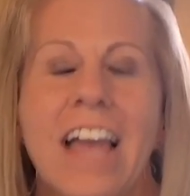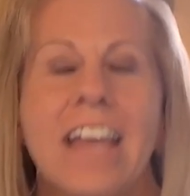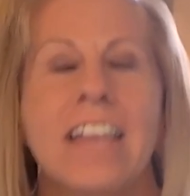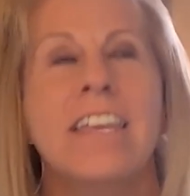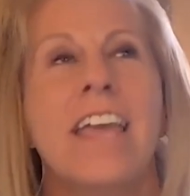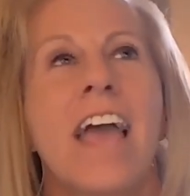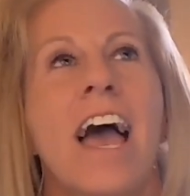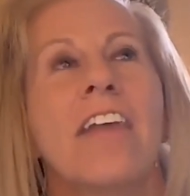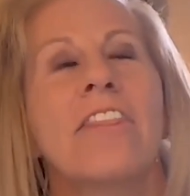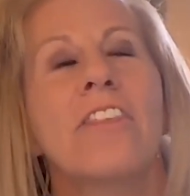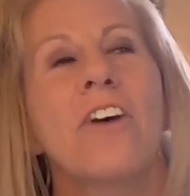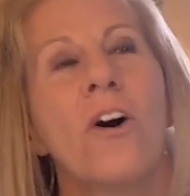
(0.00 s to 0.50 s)

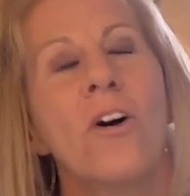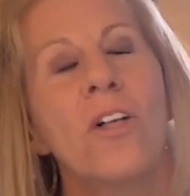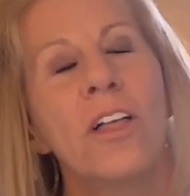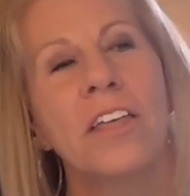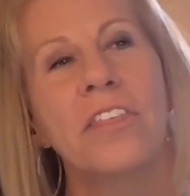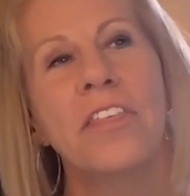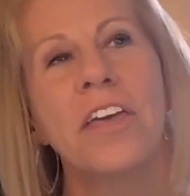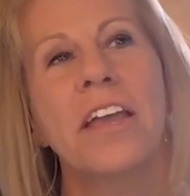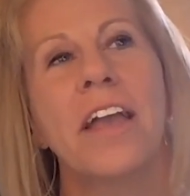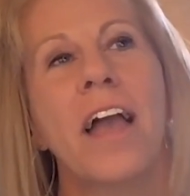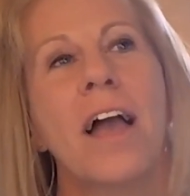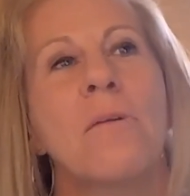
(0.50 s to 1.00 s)
Yeah, the only
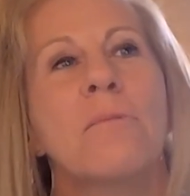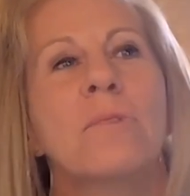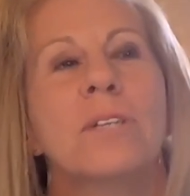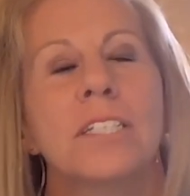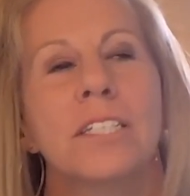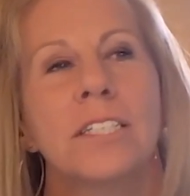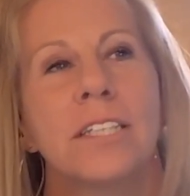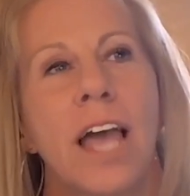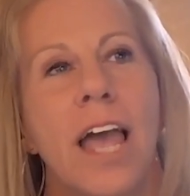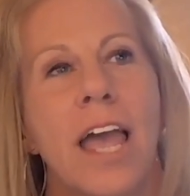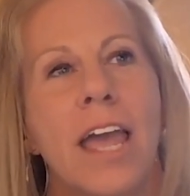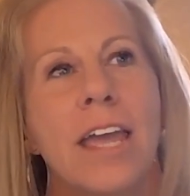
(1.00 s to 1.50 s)
thing I will
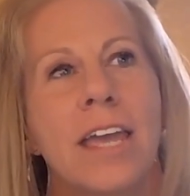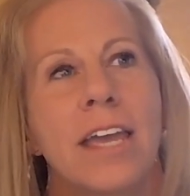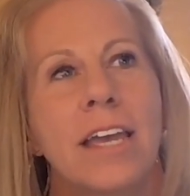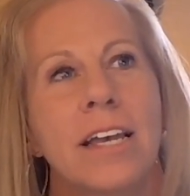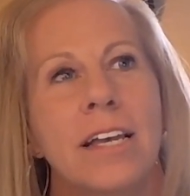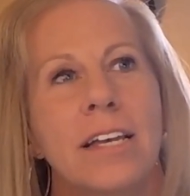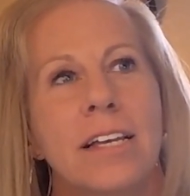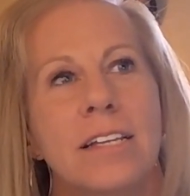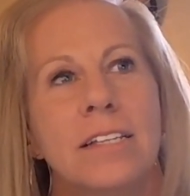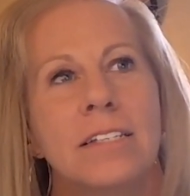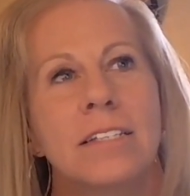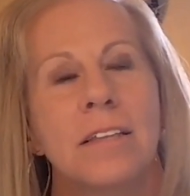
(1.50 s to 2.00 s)

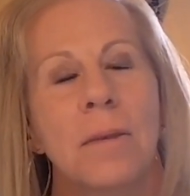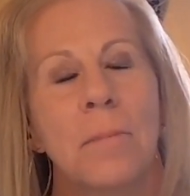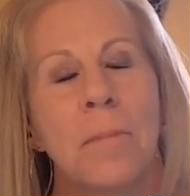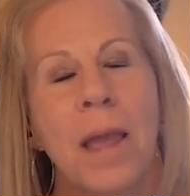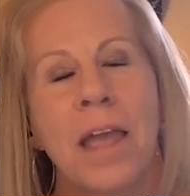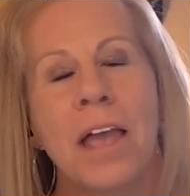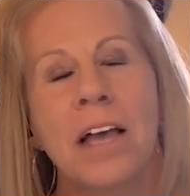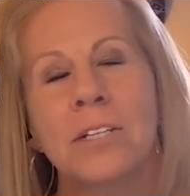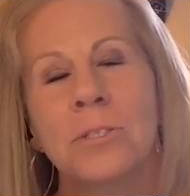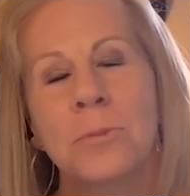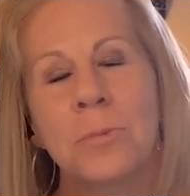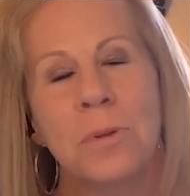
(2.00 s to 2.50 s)
say is
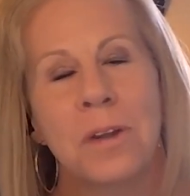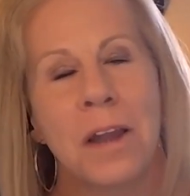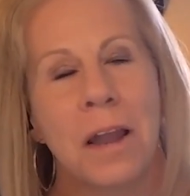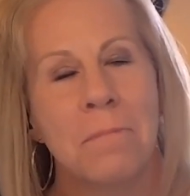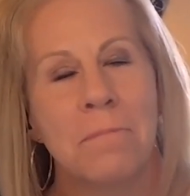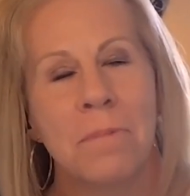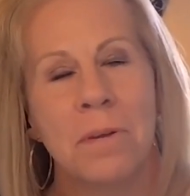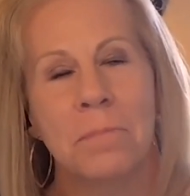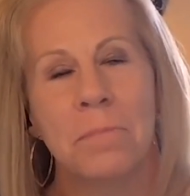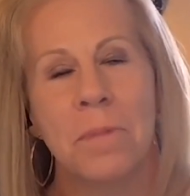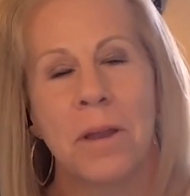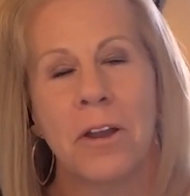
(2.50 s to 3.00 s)
my husband and I
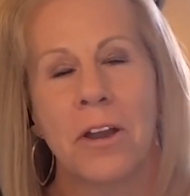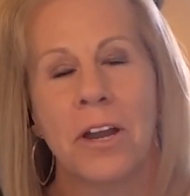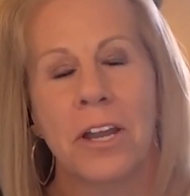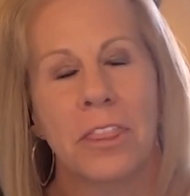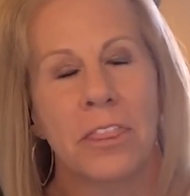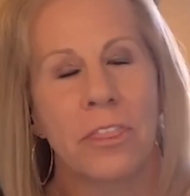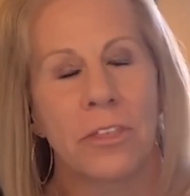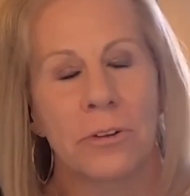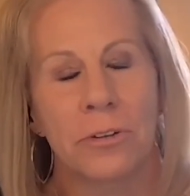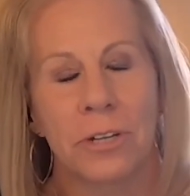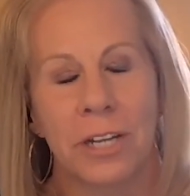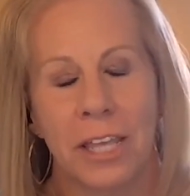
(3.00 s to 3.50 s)
have been married
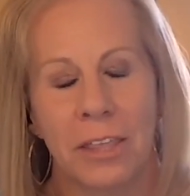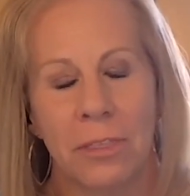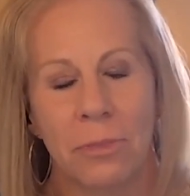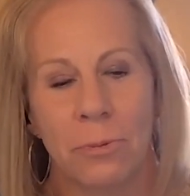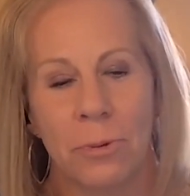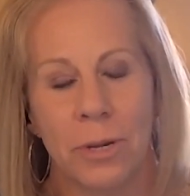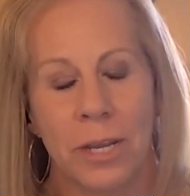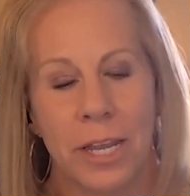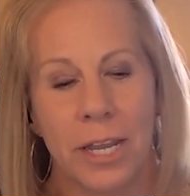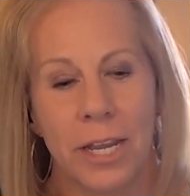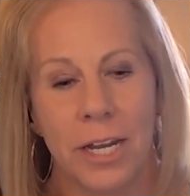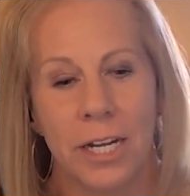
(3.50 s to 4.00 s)

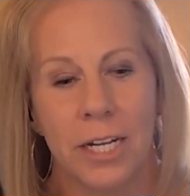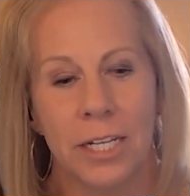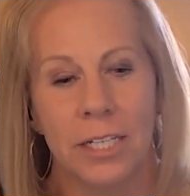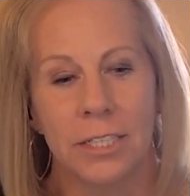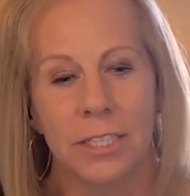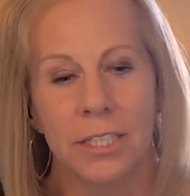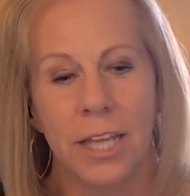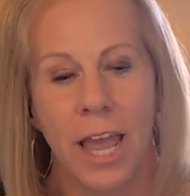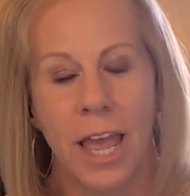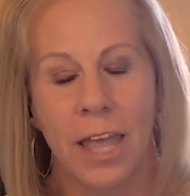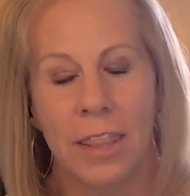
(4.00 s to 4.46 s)
33 years.